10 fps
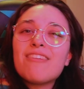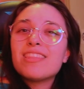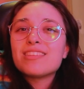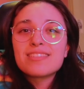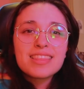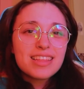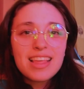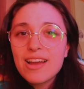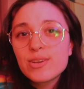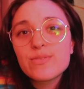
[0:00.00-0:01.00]
This is something
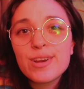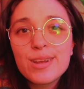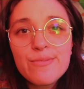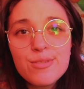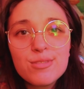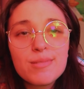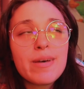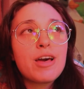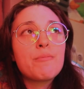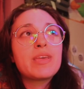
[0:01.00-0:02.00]
that I was very confused about,